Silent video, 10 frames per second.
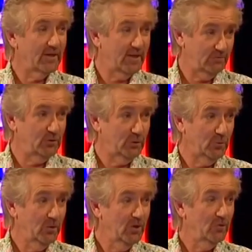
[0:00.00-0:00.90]
that gives
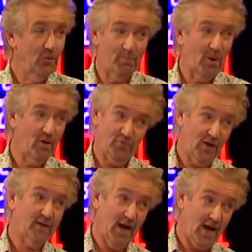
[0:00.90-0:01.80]
you the
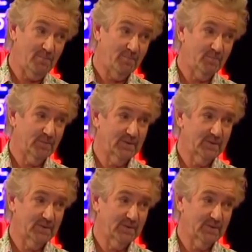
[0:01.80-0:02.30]
perfect game.